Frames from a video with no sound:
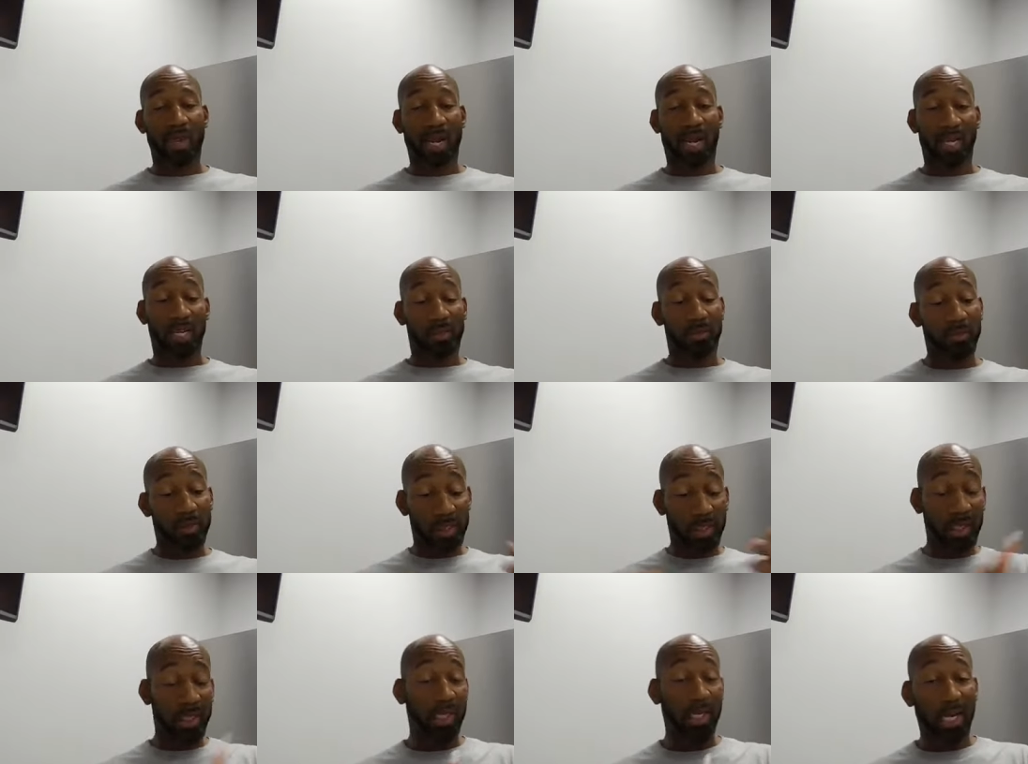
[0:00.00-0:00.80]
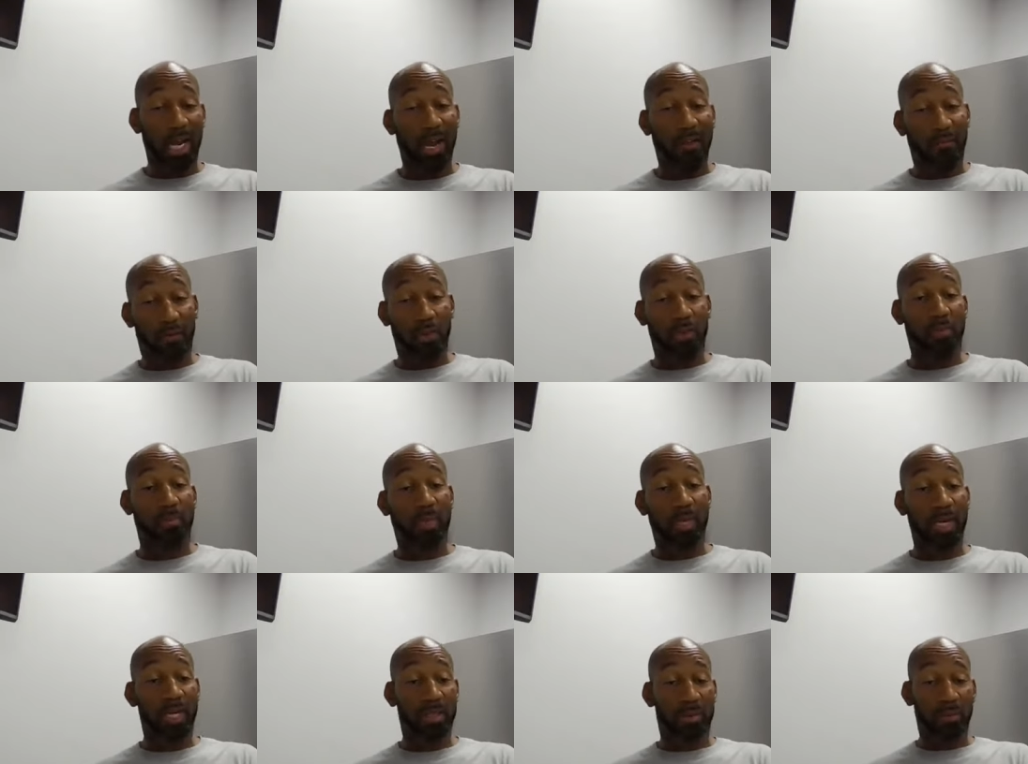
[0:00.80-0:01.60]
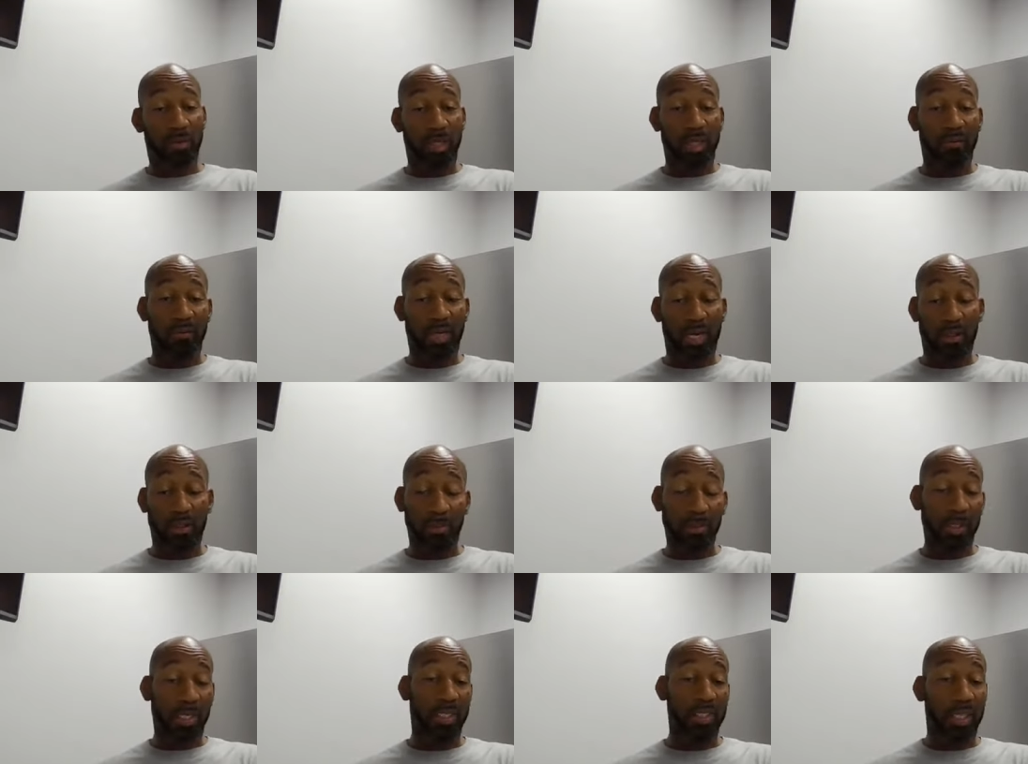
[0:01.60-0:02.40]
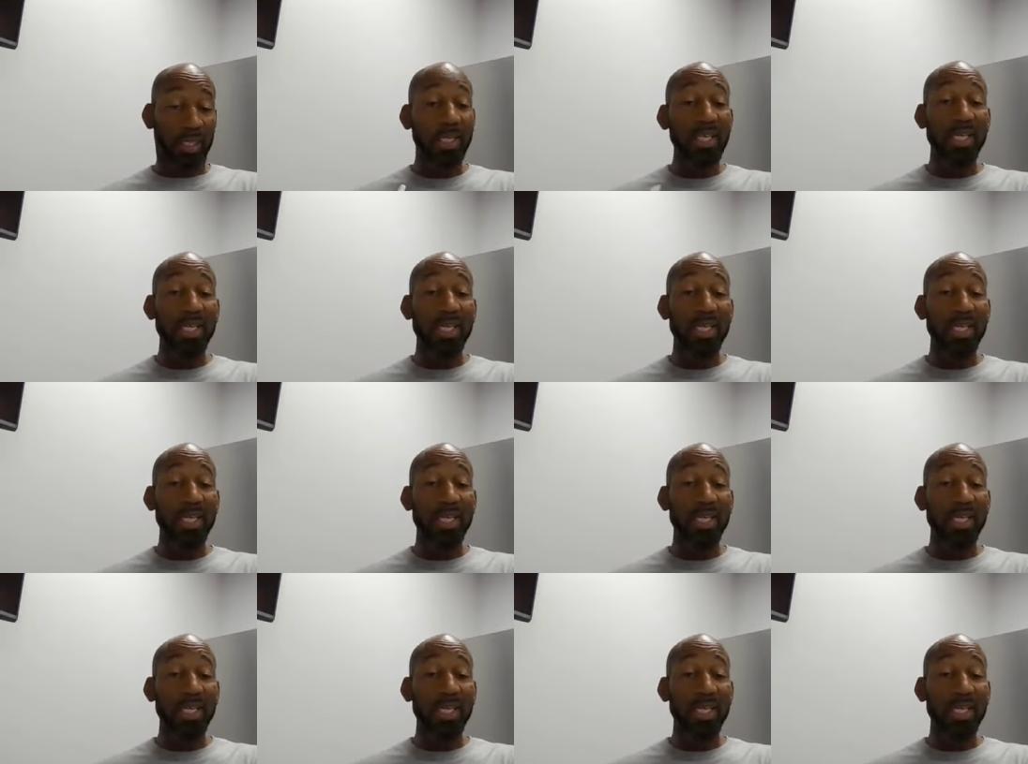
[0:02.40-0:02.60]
unless we're seeking God for those plans and we're living out the plans that